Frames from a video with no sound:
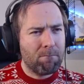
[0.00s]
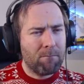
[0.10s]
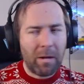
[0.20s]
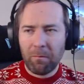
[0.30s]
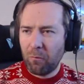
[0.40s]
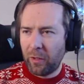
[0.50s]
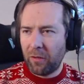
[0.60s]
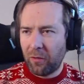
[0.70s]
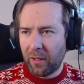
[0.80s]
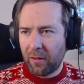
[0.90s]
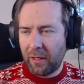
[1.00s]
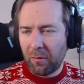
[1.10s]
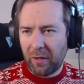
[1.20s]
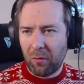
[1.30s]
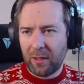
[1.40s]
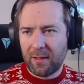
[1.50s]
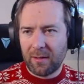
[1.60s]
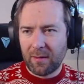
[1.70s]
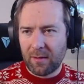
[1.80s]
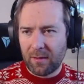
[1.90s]
Yeah, we need to calculate the pairwise
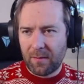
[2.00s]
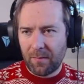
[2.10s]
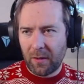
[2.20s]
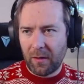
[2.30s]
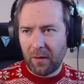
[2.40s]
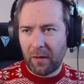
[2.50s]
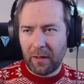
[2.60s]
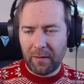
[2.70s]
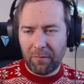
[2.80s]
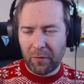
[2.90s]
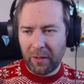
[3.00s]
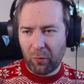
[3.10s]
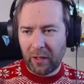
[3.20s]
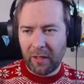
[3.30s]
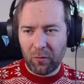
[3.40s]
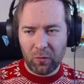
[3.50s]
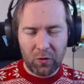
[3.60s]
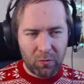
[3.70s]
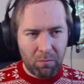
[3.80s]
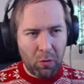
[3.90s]
distances. And for that, we need to
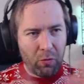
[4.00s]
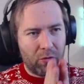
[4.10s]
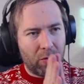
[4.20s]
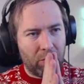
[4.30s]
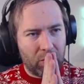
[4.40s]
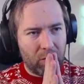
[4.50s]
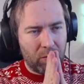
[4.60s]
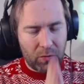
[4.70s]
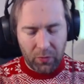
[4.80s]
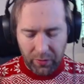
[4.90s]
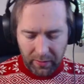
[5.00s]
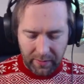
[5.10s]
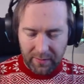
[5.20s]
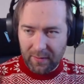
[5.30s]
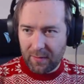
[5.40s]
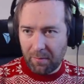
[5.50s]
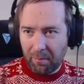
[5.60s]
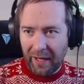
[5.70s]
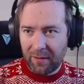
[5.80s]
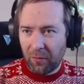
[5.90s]
smoosh those 2 sorted lists
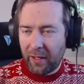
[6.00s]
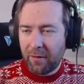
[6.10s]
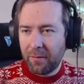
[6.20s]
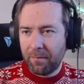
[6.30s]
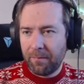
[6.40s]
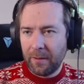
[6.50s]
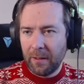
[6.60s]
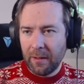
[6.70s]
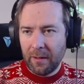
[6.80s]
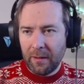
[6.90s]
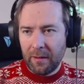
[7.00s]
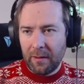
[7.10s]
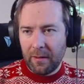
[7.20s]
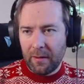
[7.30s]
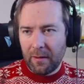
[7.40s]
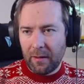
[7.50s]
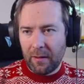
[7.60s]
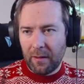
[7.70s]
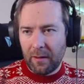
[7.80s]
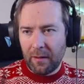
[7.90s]
back together.
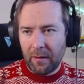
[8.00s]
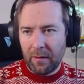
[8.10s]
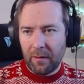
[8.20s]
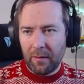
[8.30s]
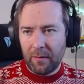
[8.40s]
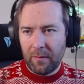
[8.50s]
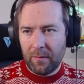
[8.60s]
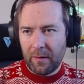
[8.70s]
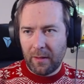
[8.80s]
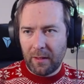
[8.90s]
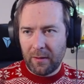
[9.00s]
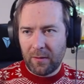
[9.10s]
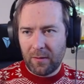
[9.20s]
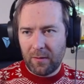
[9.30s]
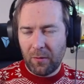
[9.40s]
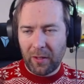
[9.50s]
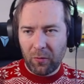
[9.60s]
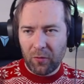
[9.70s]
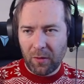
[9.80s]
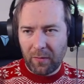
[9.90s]
And that is, you can
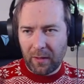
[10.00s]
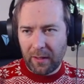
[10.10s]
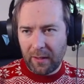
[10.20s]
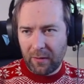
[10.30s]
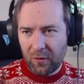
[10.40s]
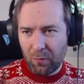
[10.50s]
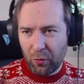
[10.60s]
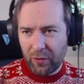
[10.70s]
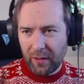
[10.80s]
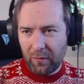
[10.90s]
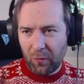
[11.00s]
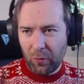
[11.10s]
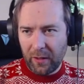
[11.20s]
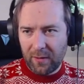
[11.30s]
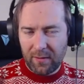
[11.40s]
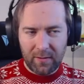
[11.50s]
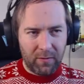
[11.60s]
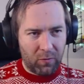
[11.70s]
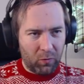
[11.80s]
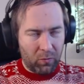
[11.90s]
do something like that, smooshing 2 lists
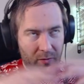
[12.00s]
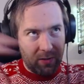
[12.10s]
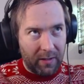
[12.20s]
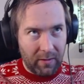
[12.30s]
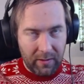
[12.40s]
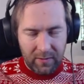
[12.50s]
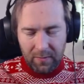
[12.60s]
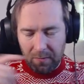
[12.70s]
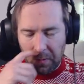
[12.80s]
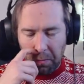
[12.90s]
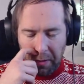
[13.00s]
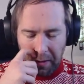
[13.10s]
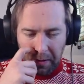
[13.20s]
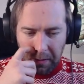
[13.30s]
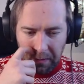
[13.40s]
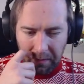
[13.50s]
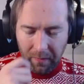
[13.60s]
into a single list, combining